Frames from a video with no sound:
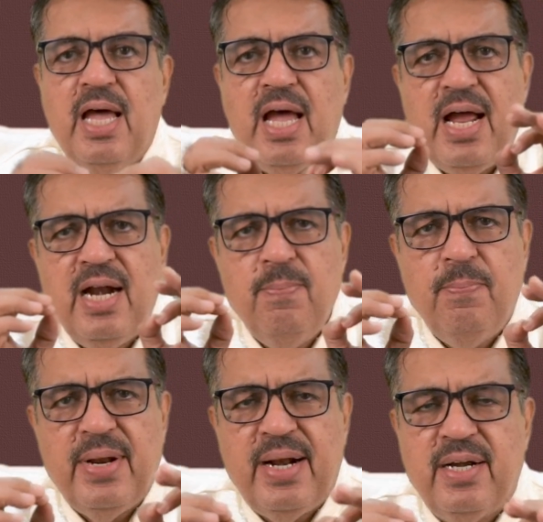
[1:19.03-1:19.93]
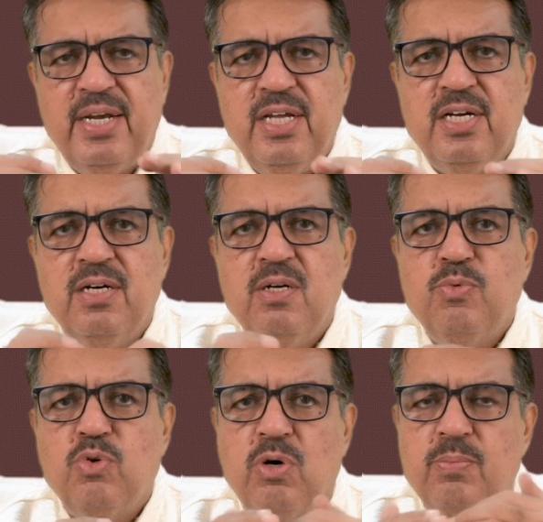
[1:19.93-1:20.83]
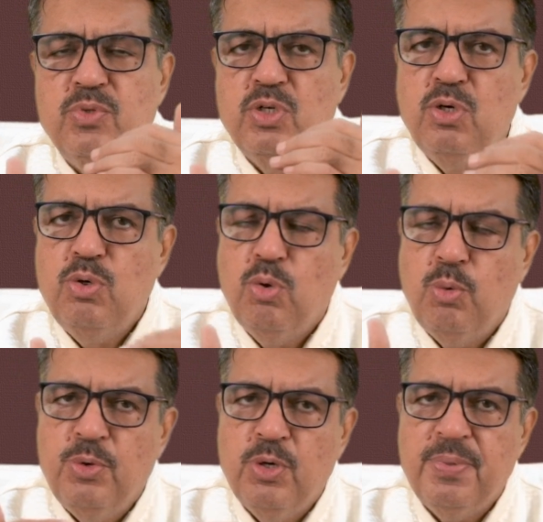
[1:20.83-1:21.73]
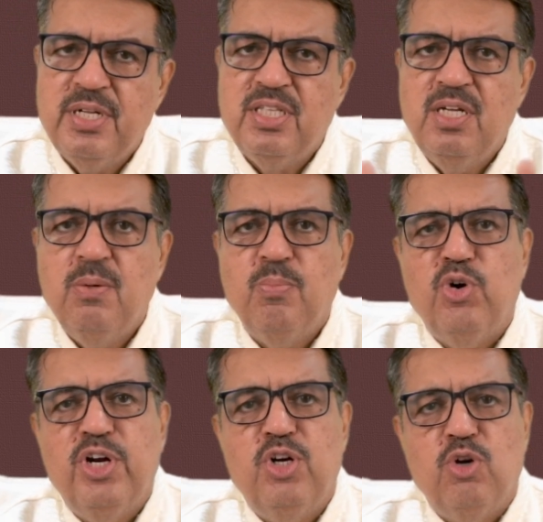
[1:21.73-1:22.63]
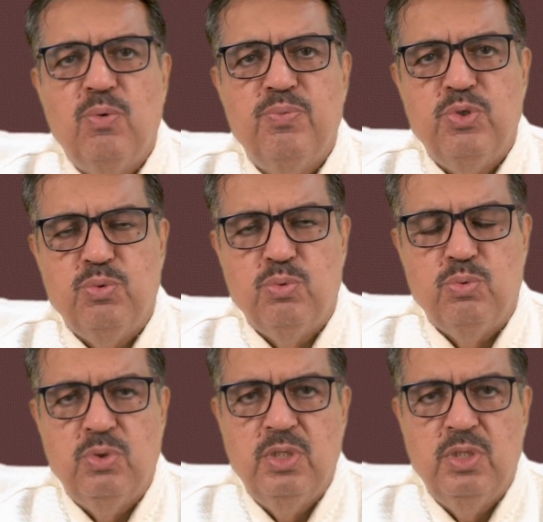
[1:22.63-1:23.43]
and practical from the homeopathic point of view.